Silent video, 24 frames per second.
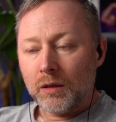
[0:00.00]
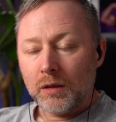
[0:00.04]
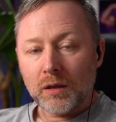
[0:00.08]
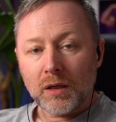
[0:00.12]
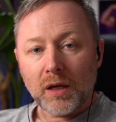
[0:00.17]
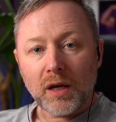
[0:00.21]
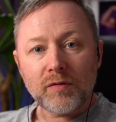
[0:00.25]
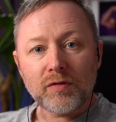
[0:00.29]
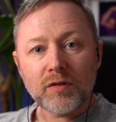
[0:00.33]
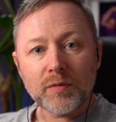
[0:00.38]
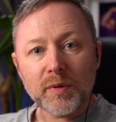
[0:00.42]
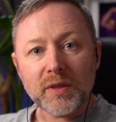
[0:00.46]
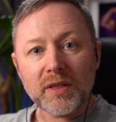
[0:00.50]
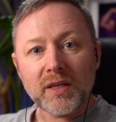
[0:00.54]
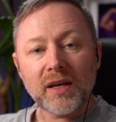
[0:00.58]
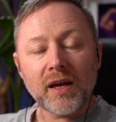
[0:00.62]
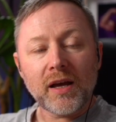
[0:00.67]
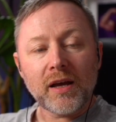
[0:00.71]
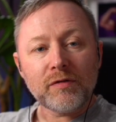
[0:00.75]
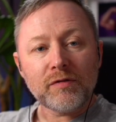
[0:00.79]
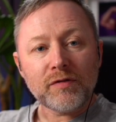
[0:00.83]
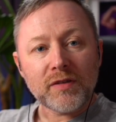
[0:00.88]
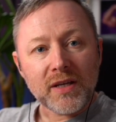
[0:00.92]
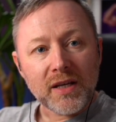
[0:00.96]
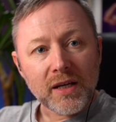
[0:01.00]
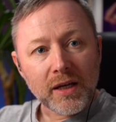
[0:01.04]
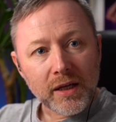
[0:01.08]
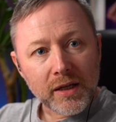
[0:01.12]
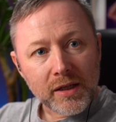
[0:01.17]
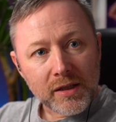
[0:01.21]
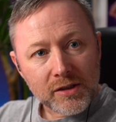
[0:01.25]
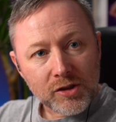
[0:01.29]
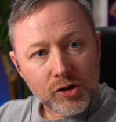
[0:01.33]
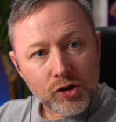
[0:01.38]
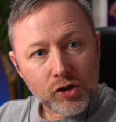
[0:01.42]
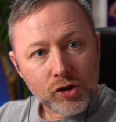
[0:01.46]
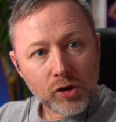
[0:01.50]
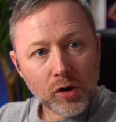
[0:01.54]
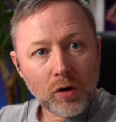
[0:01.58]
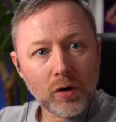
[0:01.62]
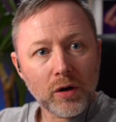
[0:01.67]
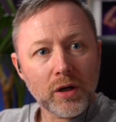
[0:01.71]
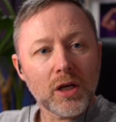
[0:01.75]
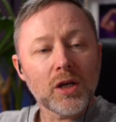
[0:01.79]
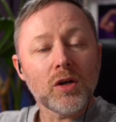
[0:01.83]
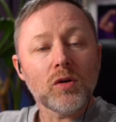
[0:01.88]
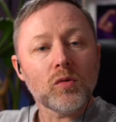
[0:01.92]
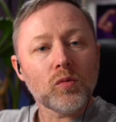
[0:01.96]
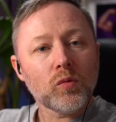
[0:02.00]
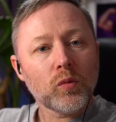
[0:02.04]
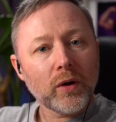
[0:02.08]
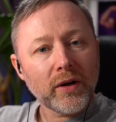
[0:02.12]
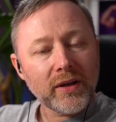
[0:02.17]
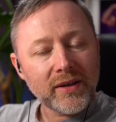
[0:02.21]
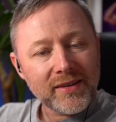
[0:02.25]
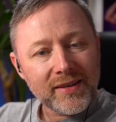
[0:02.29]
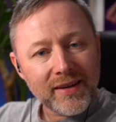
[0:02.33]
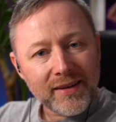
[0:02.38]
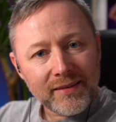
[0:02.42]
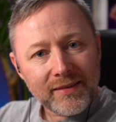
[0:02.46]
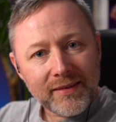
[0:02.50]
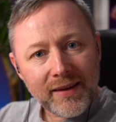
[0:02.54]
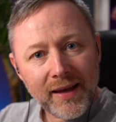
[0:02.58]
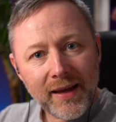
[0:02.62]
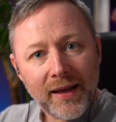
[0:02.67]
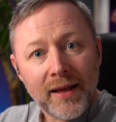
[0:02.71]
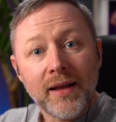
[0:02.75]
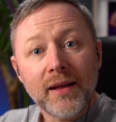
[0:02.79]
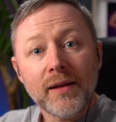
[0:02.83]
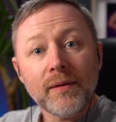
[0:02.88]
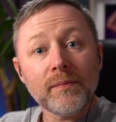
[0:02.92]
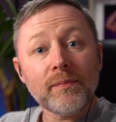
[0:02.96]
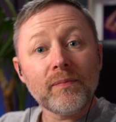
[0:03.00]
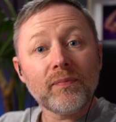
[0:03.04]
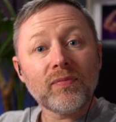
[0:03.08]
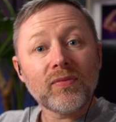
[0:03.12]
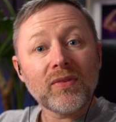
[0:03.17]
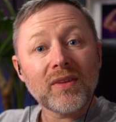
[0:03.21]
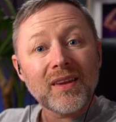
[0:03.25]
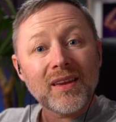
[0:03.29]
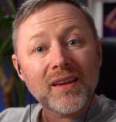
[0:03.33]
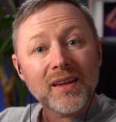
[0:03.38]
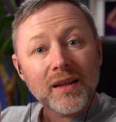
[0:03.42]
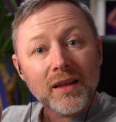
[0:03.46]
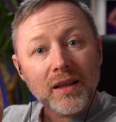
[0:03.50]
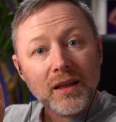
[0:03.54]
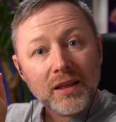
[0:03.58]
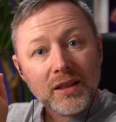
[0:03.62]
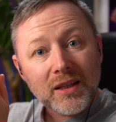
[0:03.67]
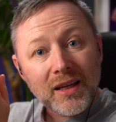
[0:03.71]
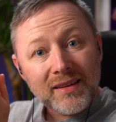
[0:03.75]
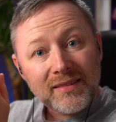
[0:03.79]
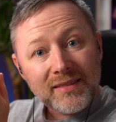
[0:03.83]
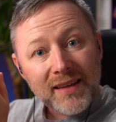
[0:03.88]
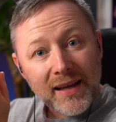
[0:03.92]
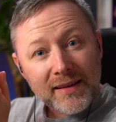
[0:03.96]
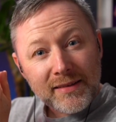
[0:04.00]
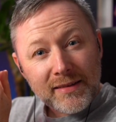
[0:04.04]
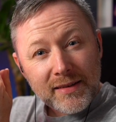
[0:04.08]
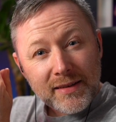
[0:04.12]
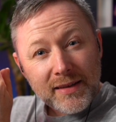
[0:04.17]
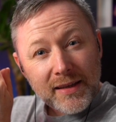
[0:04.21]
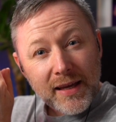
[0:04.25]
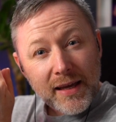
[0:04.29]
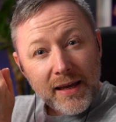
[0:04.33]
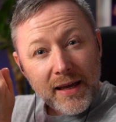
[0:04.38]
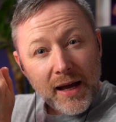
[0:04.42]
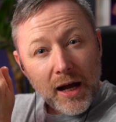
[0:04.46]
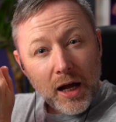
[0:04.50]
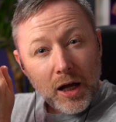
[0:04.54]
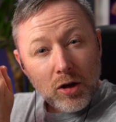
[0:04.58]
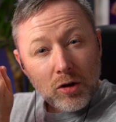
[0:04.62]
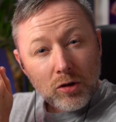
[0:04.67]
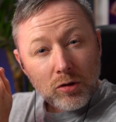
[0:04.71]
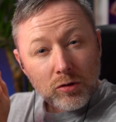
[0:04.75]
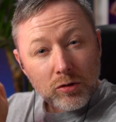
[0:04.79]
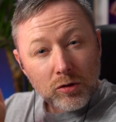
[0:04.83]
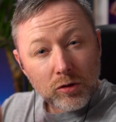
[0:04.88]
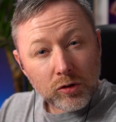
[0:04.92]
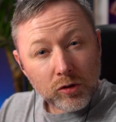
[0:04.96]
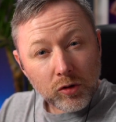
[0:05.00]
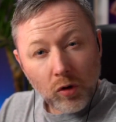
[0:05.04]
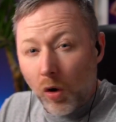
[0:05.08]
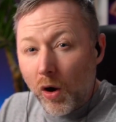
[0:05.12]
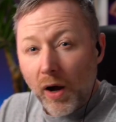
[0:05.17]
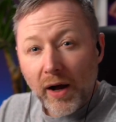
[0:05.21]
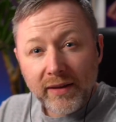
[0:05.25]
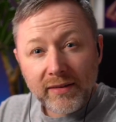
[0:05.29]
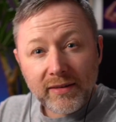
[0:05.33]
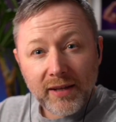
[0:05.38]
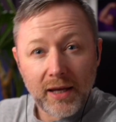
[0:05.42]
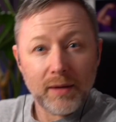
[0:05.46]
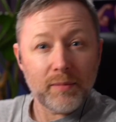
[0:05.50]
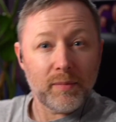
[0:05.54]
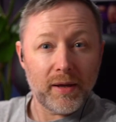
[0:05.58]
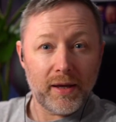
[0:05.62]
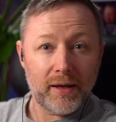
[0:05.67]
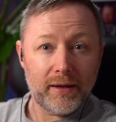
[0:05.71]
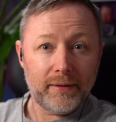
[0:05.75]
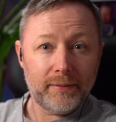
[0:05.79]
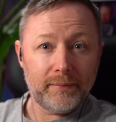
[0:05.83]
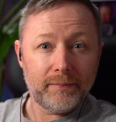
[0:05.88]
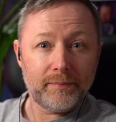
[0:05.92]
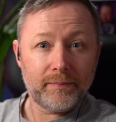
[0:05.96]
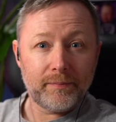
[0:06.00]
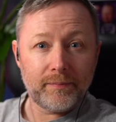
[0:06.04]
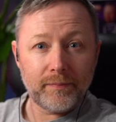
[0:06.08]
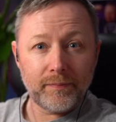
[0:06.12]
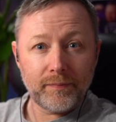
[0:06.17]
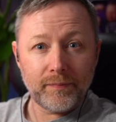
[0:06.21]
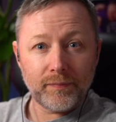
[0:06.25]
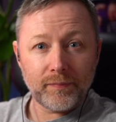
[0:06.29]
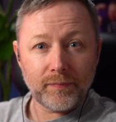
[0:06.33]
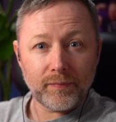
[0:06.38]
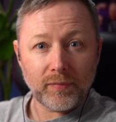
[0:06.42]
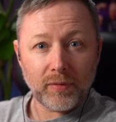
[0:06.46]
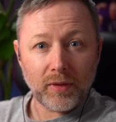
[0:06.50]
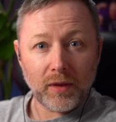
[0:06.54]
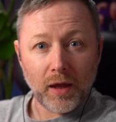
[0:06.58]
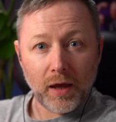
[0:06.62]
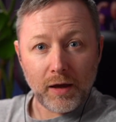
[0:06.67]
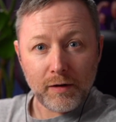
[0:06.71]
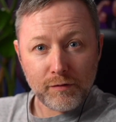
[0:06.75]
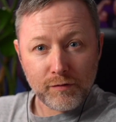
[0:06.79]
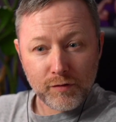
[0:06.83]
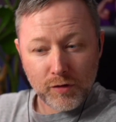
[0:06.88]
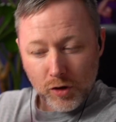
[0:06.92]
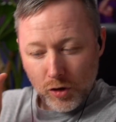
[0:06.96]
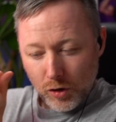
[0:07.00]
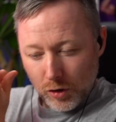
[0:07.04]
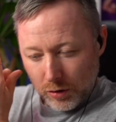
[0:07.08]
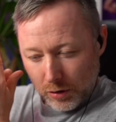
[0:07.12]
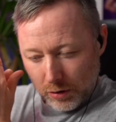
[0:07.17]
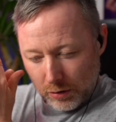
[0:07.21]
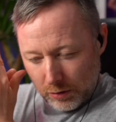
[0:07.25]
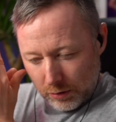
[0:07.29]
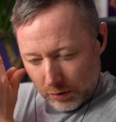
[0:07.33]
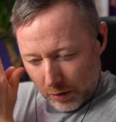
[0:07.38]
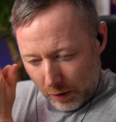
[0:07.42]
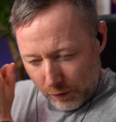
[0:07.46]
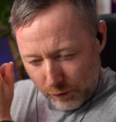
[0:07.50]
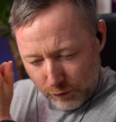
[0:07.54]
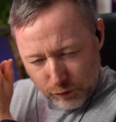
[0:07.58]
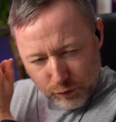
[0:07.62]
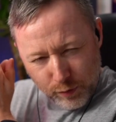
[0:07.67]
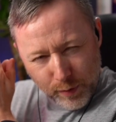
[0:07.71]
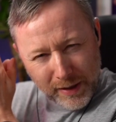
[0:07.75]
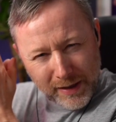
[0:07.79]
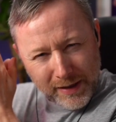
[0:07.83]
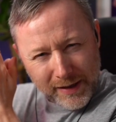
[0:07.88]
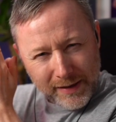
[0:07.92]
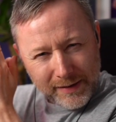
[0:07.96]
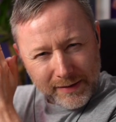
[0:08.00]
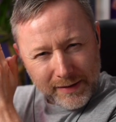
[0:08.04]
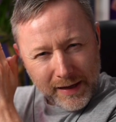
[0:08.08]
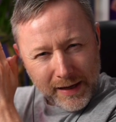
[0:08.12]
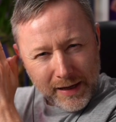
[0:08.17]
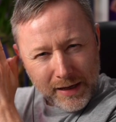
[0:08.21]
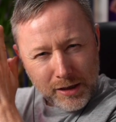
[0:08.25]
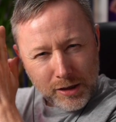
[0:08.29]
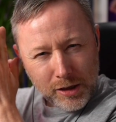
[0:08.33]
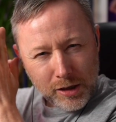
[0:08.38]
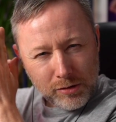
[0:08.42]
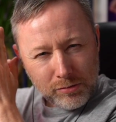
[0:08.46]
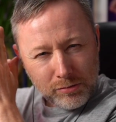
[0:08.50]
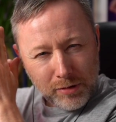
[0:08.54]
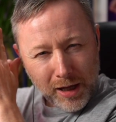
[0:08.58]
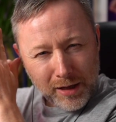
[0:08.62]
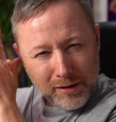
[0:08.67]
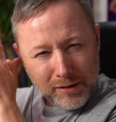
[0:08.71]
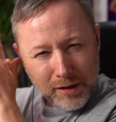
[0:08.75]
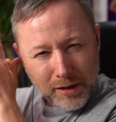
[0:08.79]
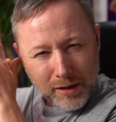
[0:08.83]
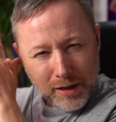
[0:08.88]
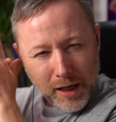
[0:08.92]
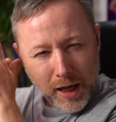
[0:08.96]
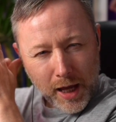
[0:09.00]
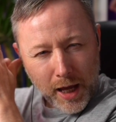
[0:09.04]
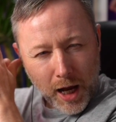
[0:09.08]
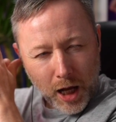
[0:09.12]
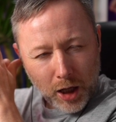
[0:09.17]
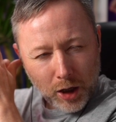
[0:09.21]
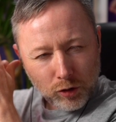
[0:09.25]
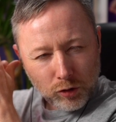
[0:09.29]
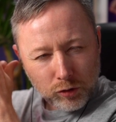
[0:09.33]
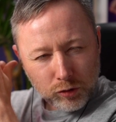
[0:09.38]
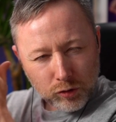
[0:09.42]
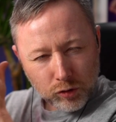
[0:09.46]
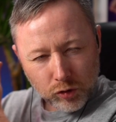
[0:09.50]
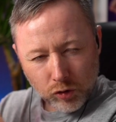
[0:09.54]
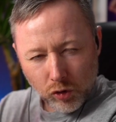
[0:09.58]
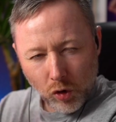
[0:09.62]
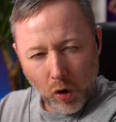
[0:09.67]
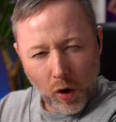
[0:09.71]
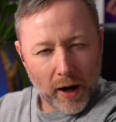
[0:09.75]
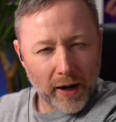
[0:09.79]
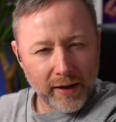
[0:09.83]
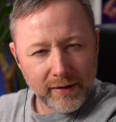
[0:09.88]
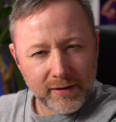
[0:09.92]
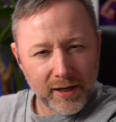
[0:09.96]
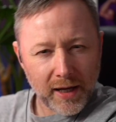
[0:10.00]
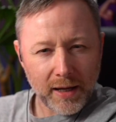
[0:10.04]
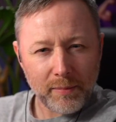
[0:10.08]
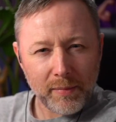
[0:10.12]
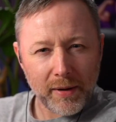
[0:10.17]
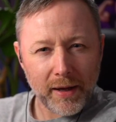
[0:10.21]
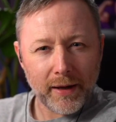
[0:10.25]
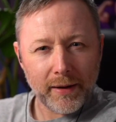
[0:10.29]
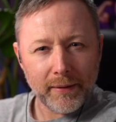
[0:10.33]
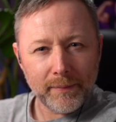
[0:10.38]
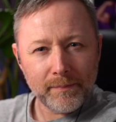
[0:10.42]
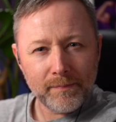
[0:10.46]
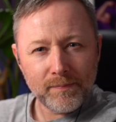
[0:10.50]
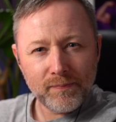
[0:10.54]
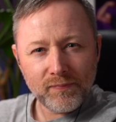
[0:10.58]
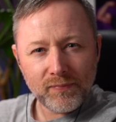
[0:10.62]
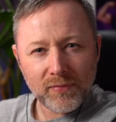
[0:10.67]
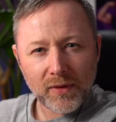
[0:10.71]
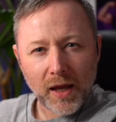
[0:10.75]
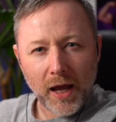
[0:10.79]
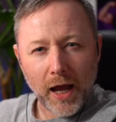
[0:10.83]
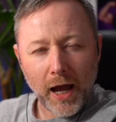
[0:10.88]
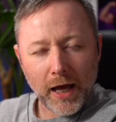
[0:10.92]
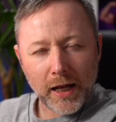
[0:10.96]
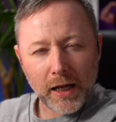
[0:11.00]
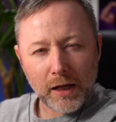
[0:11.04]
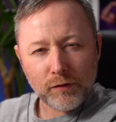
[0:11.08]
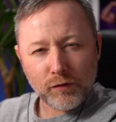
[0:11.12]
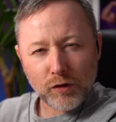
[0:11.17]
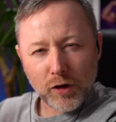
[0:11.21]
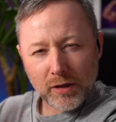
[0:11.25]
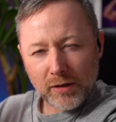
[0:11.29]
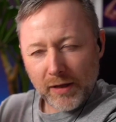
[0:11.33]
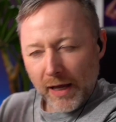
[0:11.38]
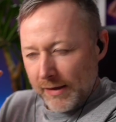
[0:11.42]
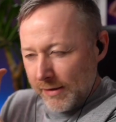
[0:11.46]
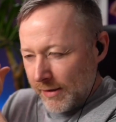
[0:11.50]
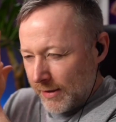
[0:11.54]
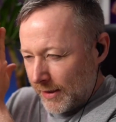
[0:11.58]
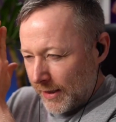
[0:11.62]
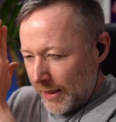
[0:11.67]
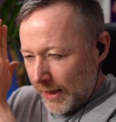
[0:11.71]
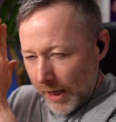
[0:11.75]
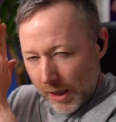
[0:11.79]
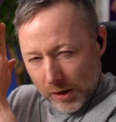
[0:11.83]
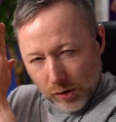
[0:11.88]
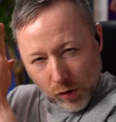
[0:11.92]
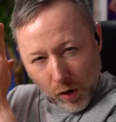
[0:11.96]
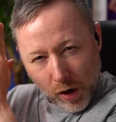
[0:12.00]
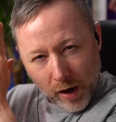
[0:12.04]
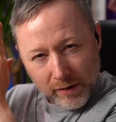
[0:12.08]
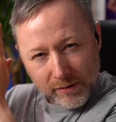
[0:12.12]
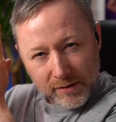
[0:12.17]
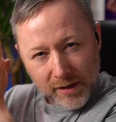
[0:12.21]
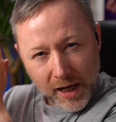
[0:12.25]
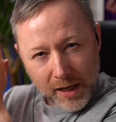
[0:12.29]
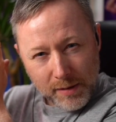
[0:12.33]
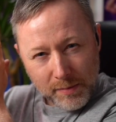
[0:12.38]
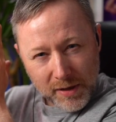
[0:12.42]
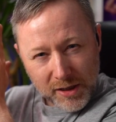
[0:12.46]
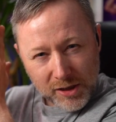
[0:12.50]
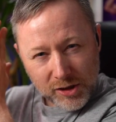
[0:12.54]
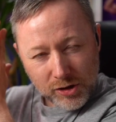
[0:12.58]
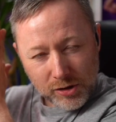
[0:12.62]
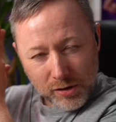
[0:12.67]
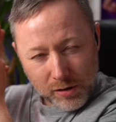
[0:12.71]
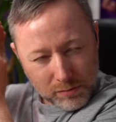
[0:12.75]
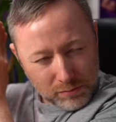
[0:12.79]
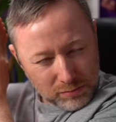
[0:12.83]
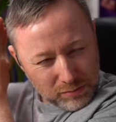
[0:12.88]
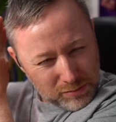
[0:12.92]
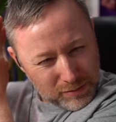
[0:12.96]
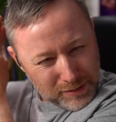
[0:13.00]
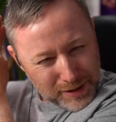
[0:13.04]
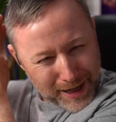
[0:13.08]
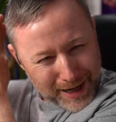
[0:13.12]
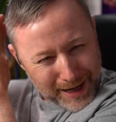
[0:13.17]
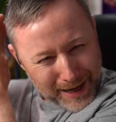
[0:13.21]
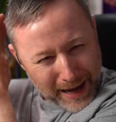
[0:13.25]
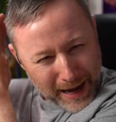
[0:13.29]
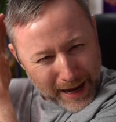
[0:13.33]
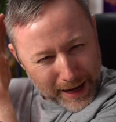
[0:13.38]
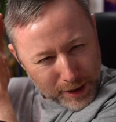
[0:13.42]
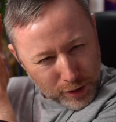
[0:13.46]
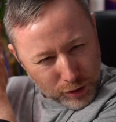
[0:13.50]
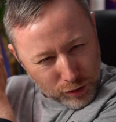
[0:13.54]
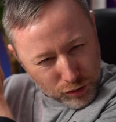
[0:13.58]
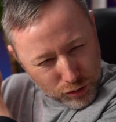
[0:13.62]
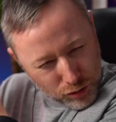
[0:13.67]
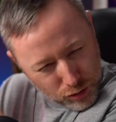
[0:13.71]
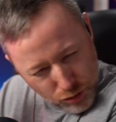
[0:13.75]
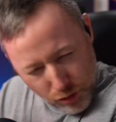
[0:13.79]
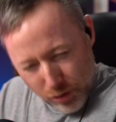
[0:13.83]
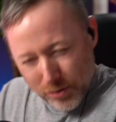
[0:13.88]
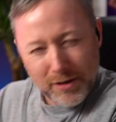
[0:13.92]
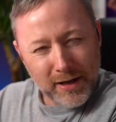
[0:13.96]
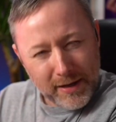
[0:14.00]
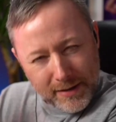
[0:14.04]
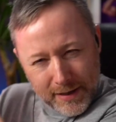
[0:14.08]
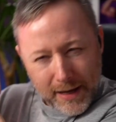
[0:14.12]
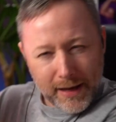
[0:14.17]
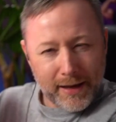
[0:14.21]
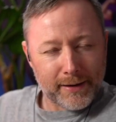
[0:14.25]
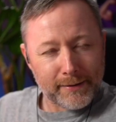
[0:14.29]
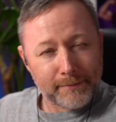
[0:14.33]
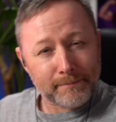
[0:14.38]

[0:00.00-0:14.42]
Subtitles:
Everybody, if you enjoy what you do, you dedicate a lot of time to it. If you love what you do, you dedicate a lot of time to it. And if you dedicate a lot of time to something, you get good at it.